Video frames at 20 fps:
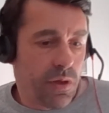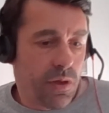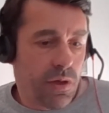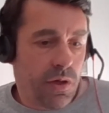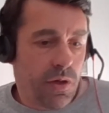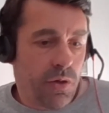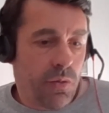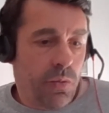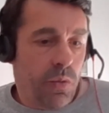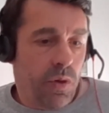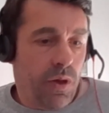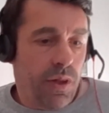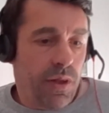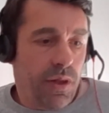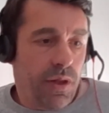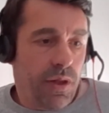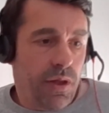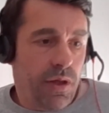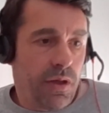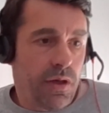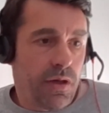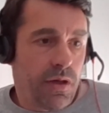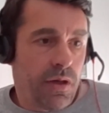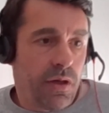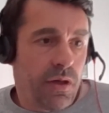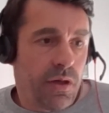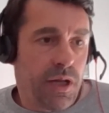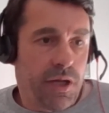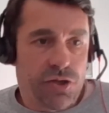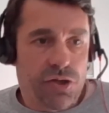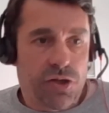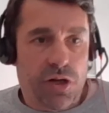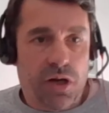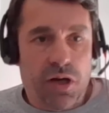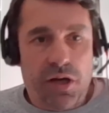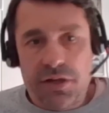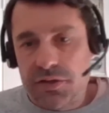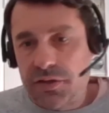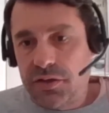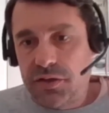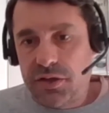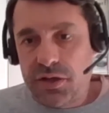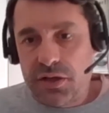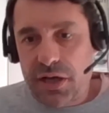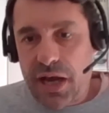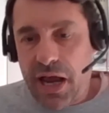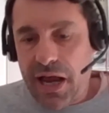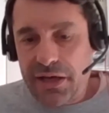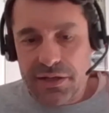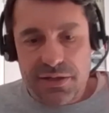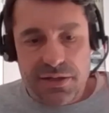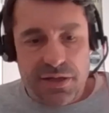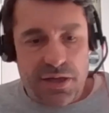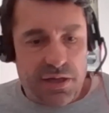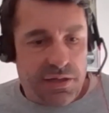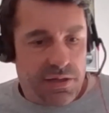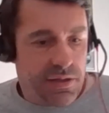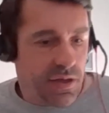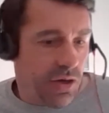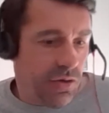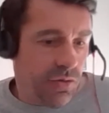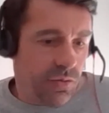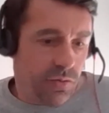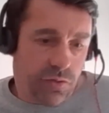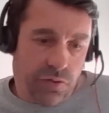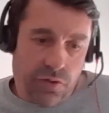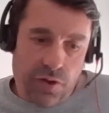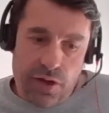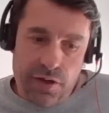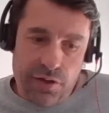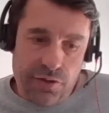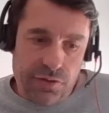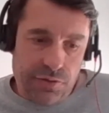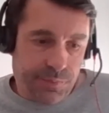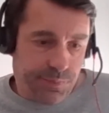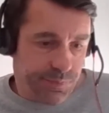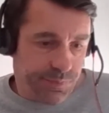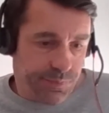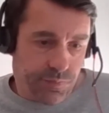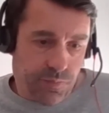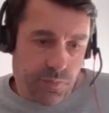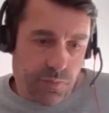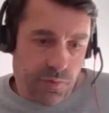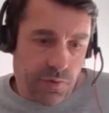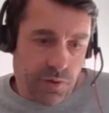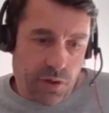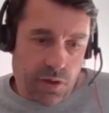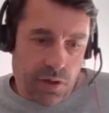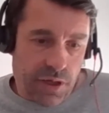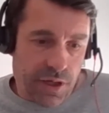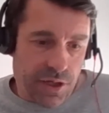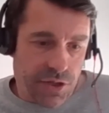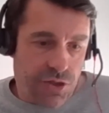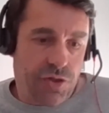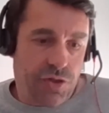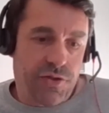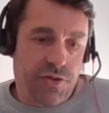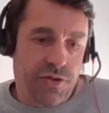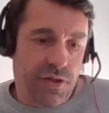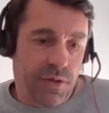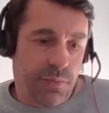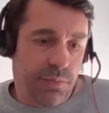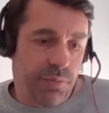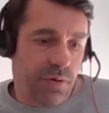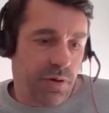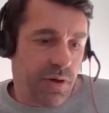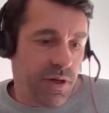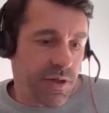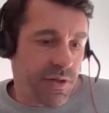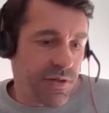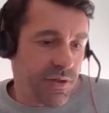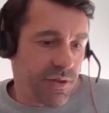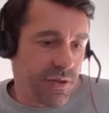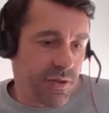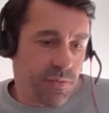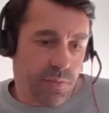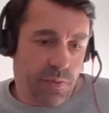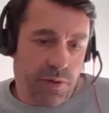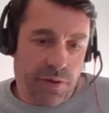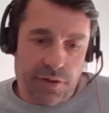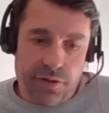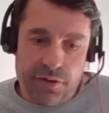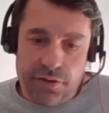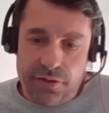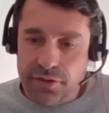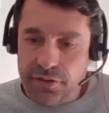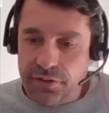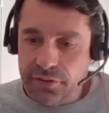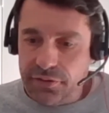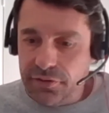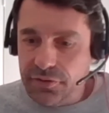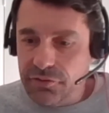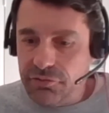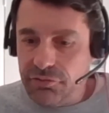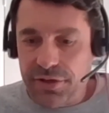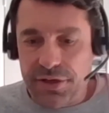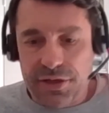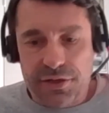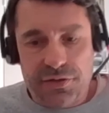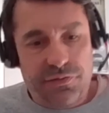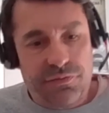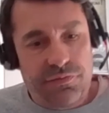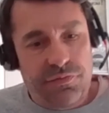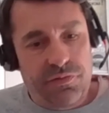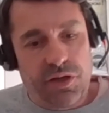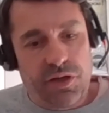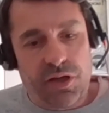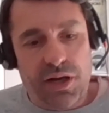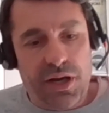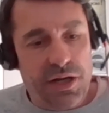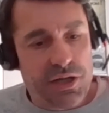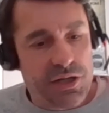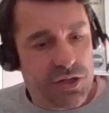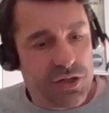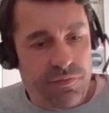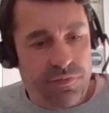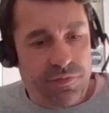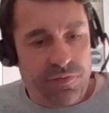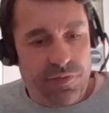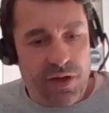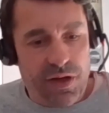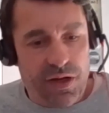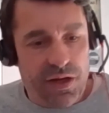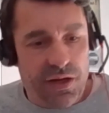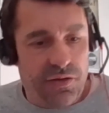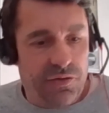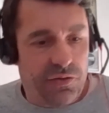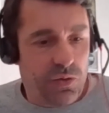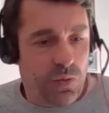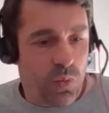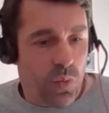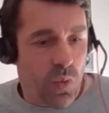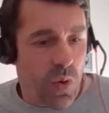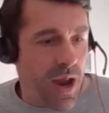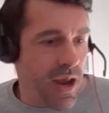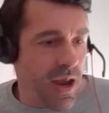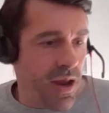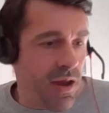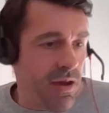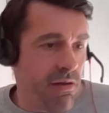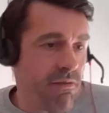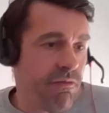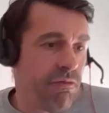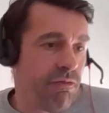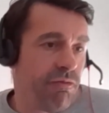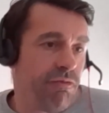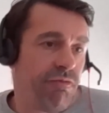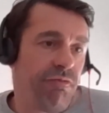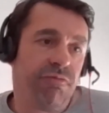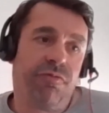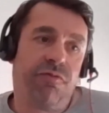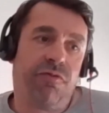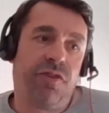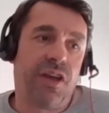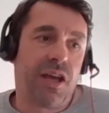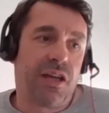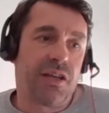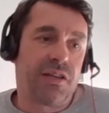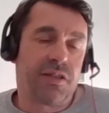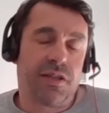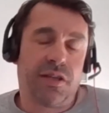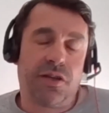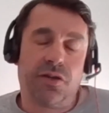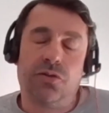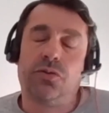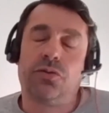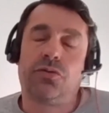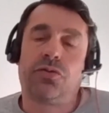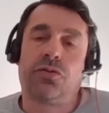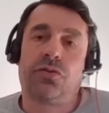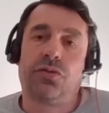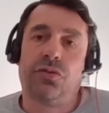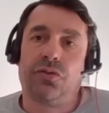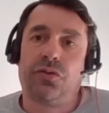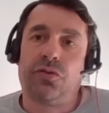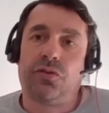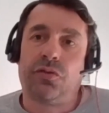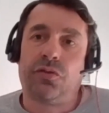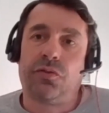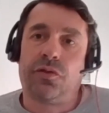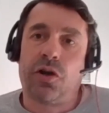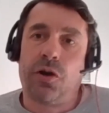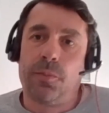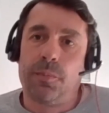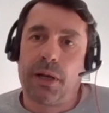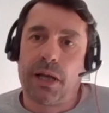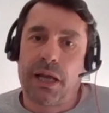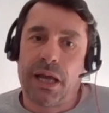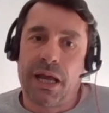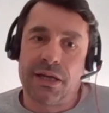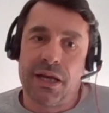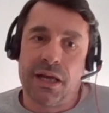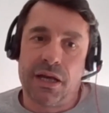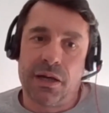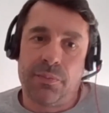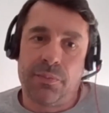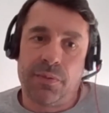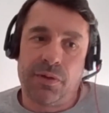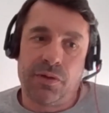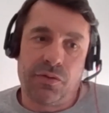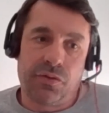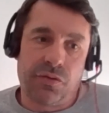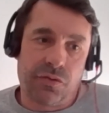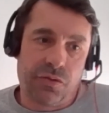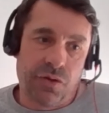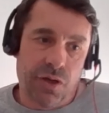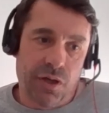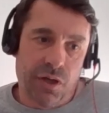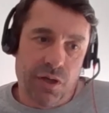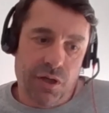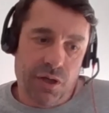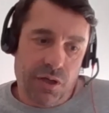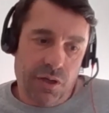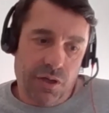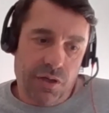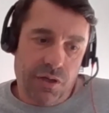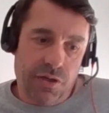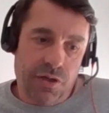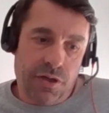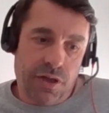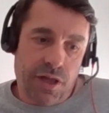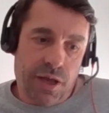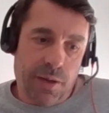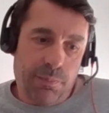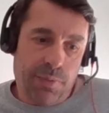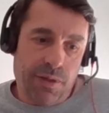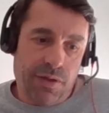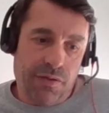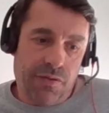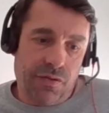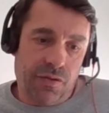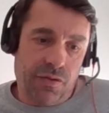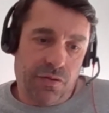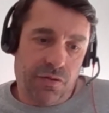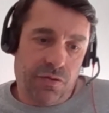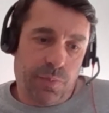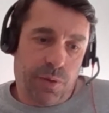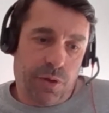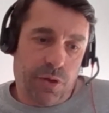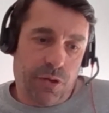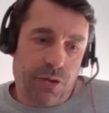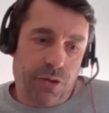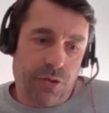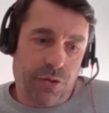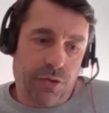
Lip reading: whether electrolyzers can access wholesale electricity prices, whether grid connection fees are waived, VAT, all sorts of complicated elements to their business model.